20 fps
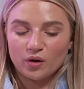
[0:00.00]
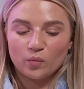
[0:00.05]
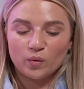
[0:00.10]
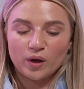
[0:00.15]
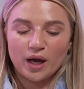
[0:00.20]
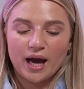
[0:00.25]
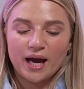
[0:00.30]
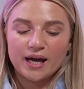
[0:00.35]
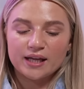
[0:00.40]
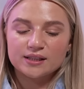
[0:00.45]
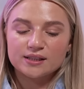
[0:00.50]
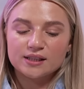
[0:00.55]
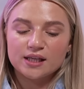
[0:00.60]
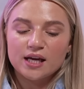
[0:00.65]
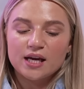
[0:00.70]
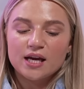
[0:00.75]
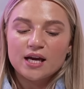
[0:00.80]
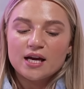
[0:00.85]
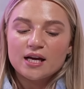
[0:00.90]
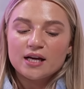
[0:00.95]
We had
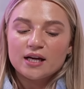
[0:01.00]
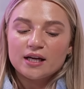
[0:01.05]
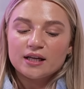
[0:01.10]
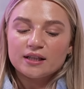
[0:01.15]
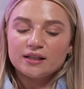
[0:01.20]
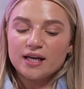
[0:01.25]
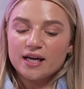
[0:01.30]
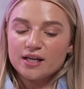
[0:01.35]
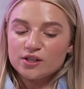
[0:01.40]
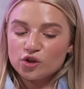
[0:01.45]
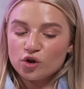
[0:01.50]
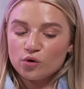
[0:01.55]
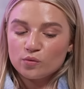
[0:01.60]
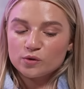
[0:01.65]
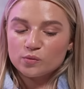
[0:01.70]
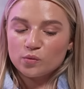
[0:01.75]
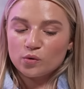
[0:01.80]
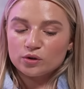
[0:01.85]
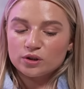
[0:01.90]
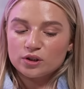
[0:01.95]
Yes,
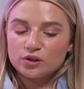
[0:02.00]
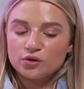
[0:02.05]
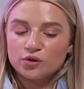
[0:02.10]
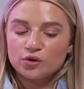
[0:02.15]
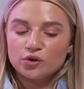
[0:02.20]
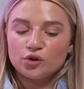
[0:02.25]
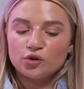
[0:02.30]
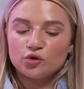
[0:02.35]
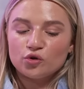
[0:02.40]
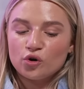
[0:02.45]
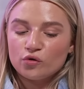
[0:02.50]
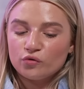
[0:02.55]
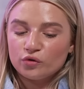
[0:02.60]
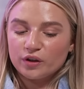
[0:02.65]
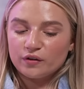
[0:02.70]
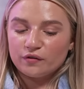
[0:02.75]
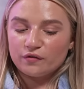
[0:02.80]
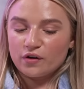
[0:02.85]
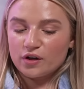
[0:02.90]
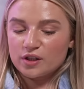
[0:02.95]
always wanted to, not
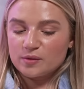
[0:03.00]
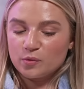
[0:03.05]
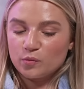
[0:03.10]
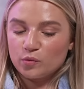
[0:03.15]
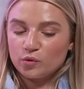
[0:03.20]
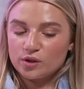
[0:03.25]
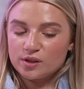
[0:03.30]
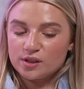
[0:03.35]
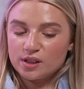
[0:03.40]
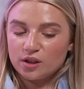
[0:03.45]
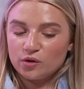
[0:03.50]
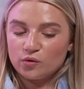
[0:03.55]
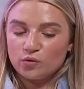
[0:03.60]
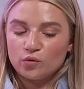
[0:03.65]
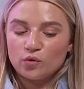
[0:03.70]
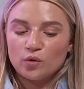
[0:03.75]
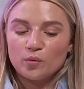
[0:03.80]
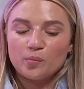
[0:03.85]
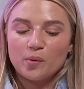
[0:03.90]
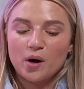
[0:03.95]
really fussed, but wouldn't say
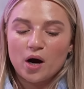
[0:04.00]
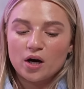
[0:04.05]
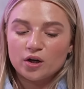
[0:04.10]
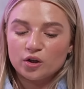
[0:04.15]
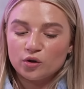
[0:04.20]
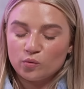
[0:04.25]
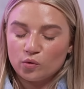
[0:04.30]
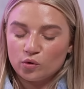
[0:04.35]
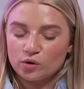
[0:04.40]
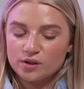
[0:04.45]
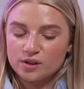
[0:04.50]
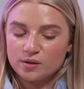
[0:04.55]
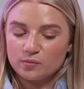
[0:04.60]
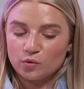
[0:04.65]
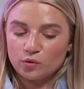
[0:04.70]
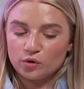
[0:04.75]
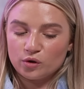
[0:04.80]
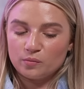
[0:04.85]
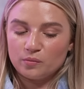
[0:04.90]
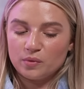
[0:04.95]
no. Partner wants it
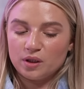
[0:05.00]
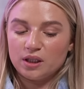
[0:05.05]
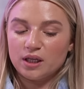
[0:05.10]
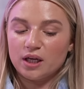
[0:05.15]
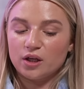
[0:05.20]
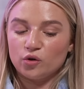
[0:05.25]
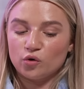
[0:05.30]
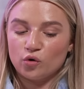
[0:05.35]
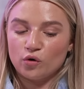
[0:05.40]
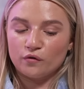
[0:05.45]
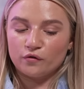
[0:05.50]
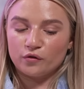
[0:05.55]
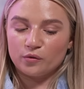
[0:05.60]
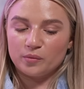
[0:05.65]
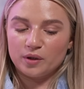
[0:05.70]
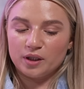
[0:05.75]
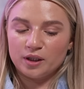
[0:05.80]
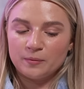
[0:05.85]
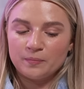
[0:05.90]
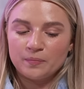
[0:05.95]
more than me and not for
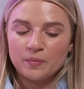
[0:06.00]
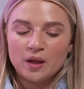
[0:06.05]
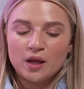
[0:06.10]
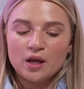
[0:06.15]
me.